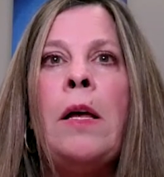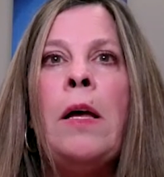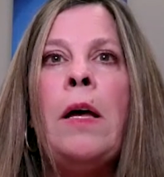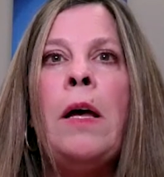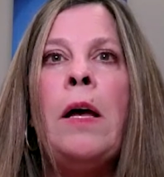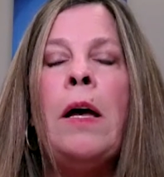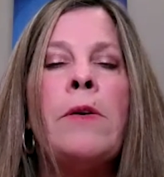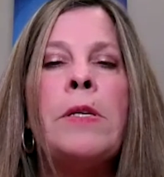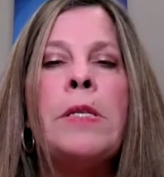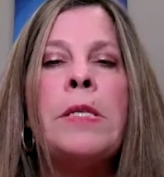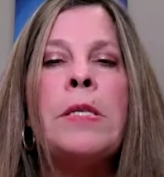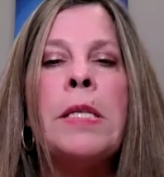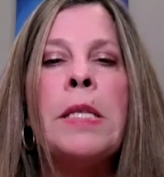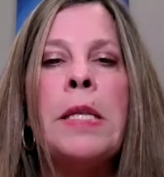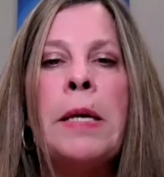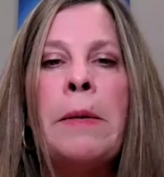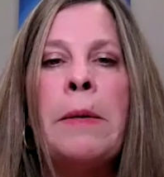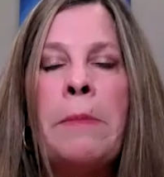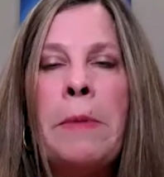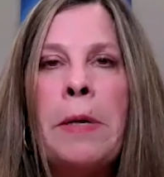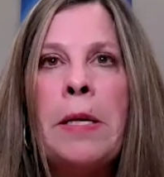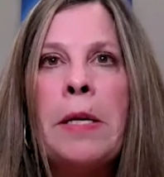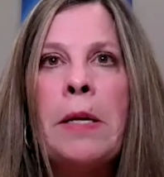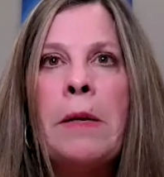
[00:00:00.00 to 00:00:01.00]
There is
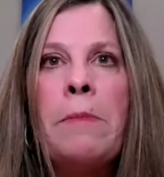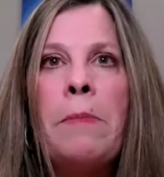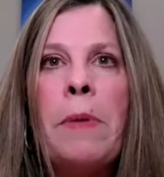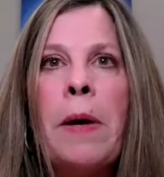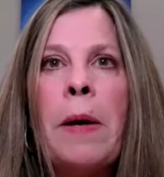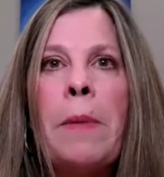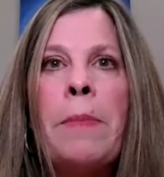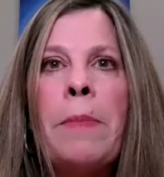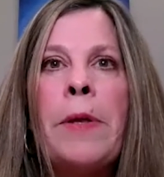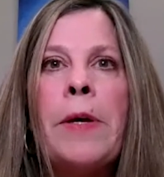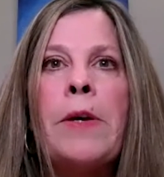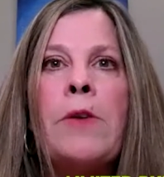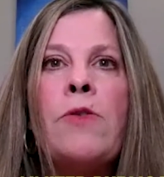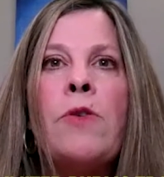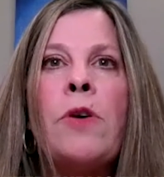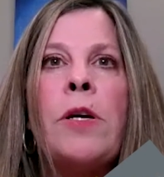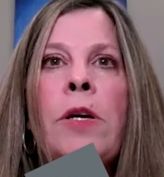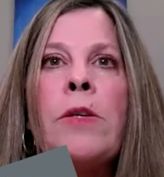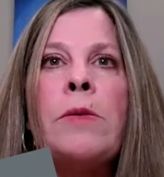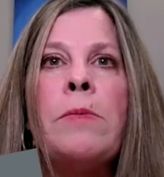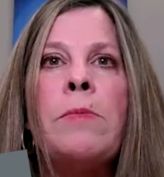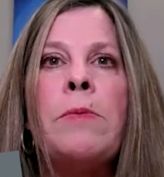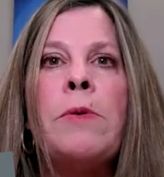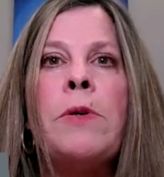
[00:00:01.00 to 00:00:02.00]
limited public
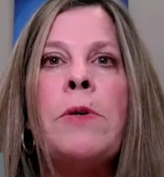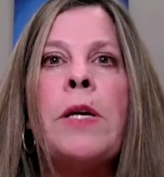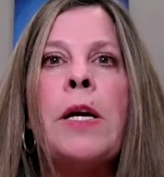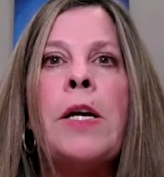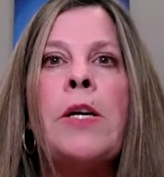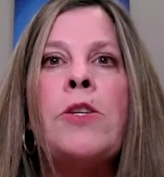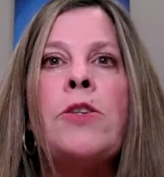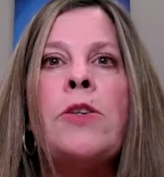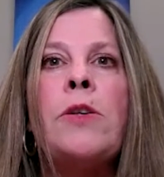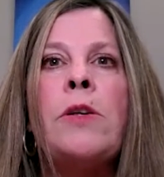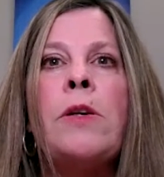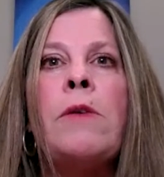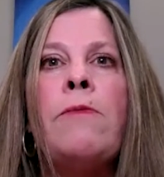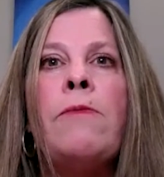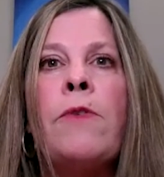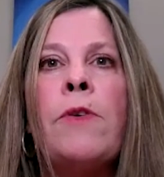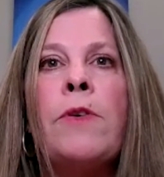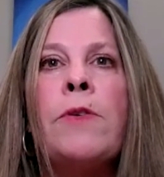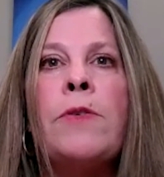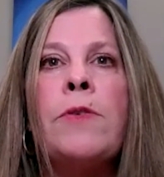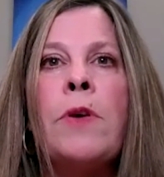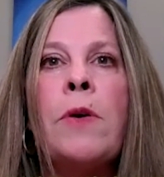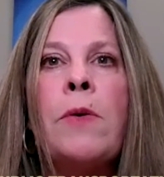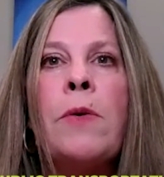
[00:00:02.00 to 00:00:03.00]
transportation in
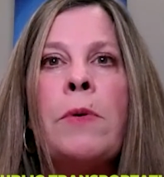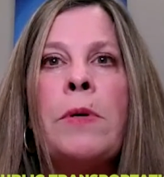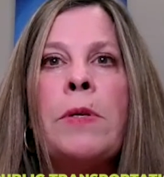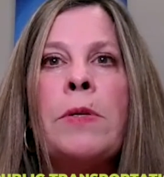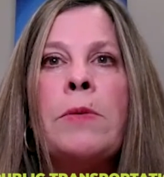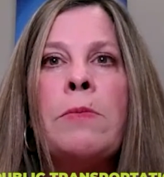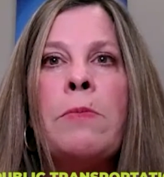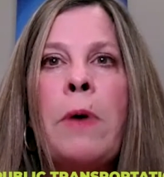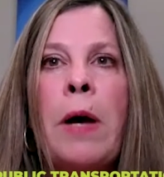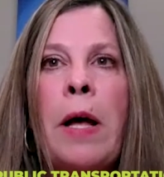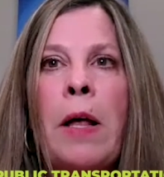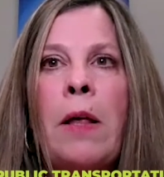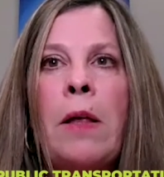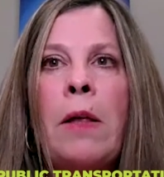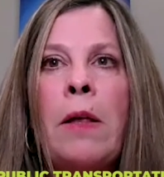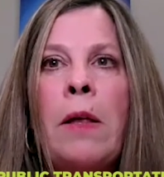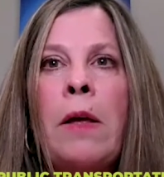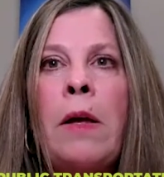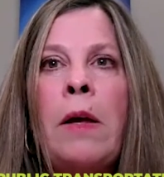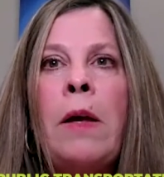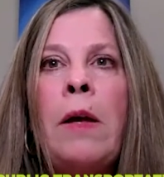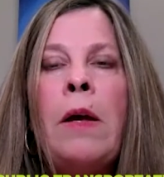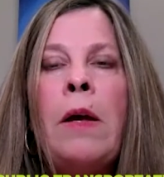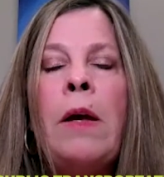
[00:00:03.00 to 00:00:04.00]
Frisco as
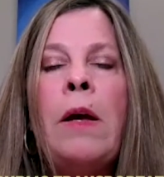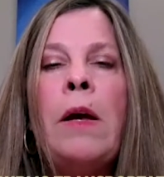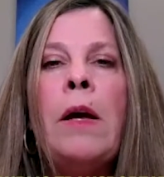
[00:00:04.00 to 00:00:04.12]
well.